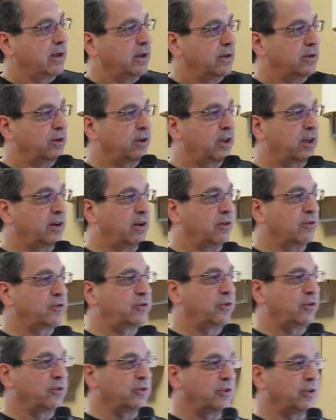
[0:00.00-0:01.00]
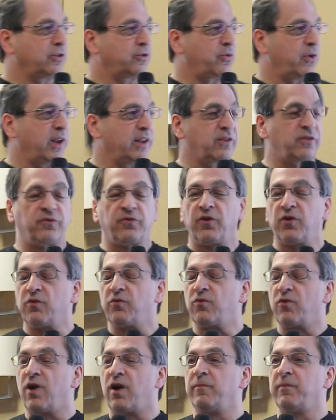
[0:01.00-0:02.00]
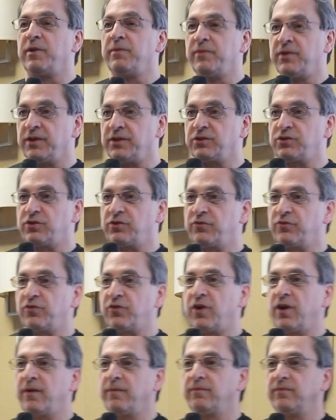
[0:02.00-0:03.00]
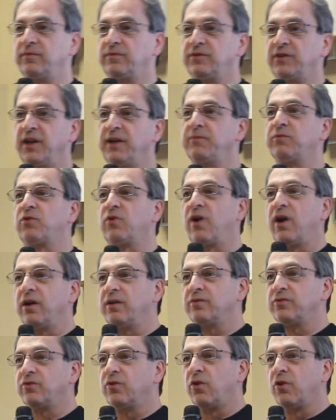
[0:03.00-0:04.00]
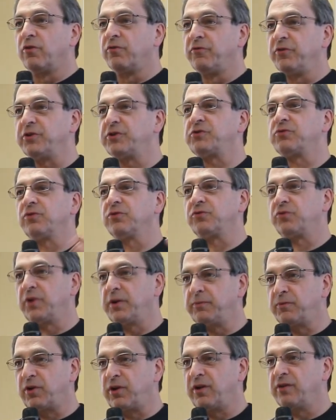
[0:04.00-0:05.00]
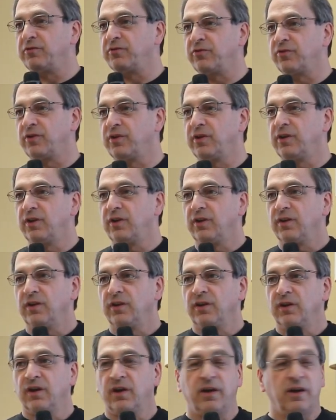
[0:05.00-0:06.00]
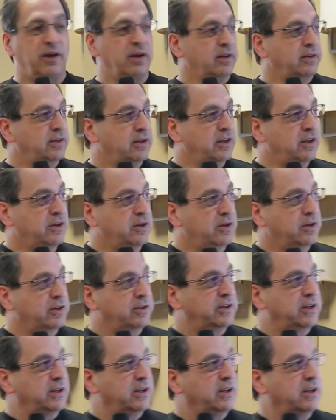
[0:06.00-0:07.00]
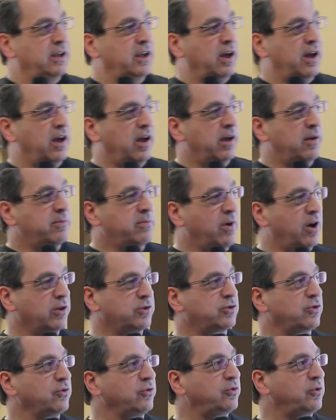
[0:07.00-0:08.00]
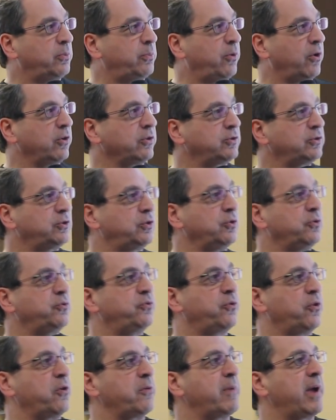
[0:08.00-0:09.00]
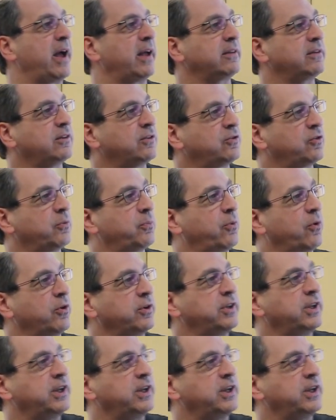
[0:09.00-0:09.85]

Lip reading: You can also transfer ROM image from tape drive or virtual tape drive. The modules support two formats. It supports